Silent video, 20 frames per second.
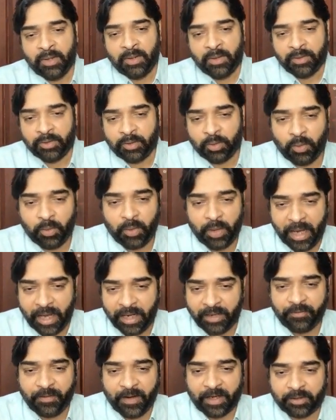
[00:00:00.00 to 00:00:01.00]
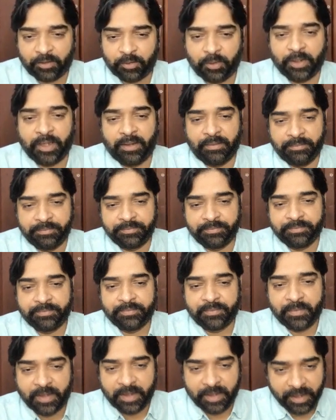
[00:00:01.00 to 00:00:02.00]
So n factorial.
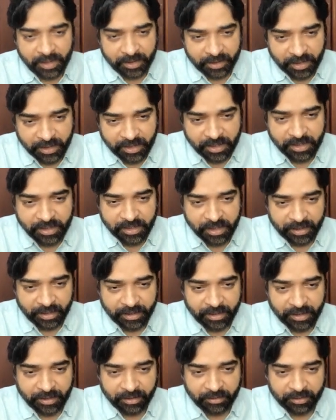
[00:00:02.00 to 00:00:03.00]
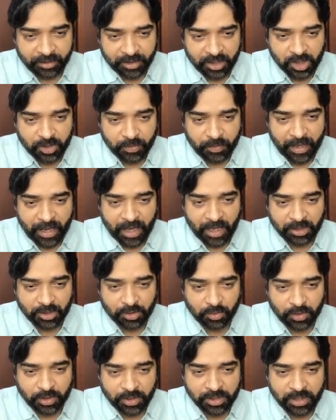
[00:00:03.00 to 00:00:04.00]
This is written this way
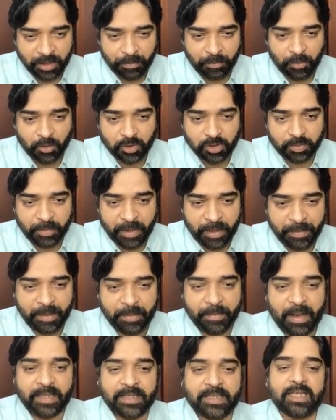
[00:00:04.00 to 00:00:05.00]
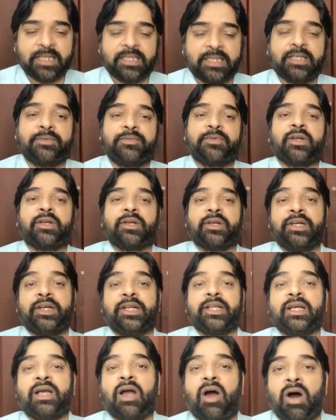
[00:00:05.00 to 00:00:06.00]
also in some books. Maybe by chance if you are
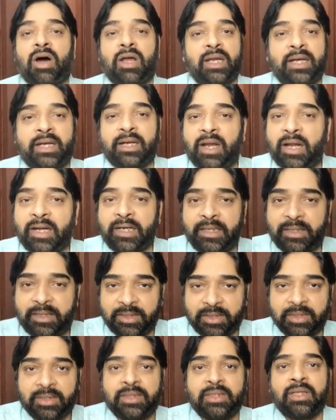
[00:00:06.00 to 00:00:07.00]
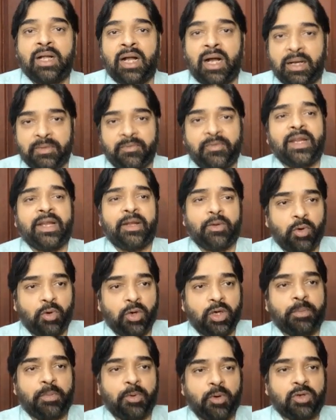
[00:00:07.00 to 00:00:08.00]
reading Hall and Knight, very
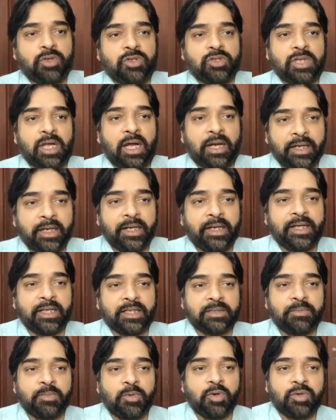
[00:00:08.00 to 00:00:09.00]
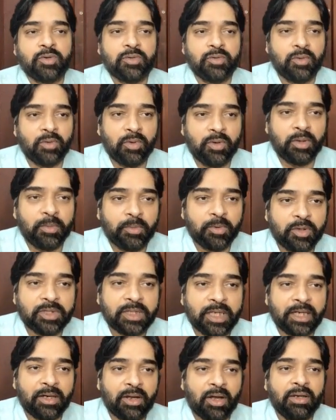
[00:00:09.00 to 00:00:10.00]
old books, 100 years book, old books
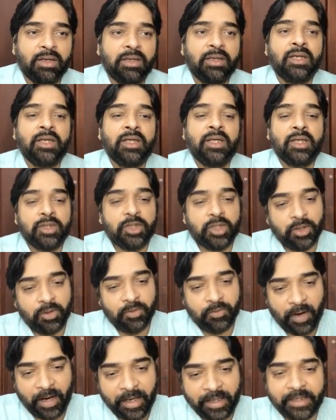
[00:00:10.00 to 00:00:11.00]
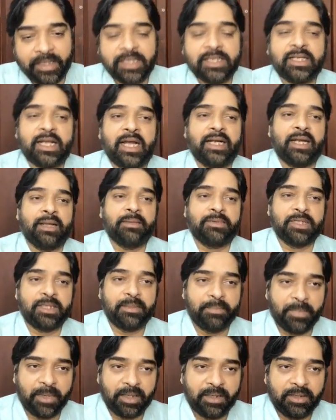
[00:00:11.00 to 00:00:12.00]
and all, so you'll find this kind of
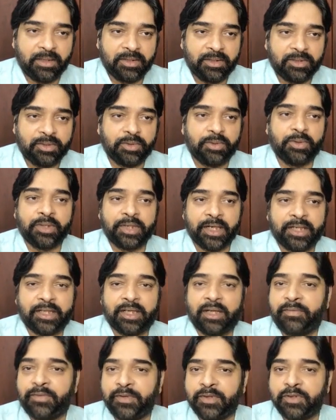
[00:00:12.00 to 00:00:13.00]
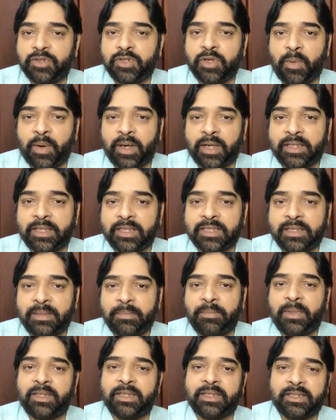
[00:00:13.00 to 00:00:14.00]
symbol. So don't get confused. What is this
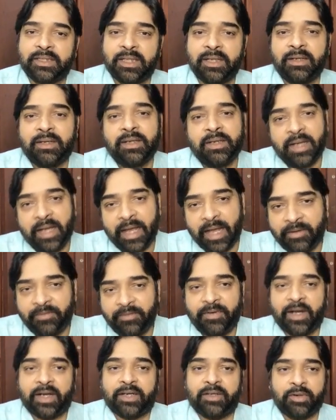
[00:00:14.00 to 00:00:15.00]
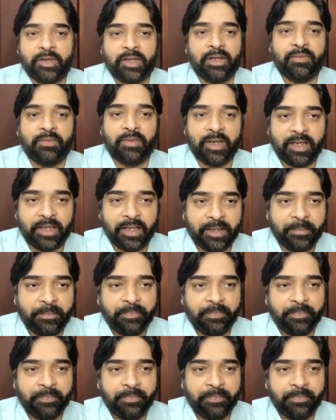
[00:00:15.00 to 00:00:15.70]
symbol? This is the n factorial only.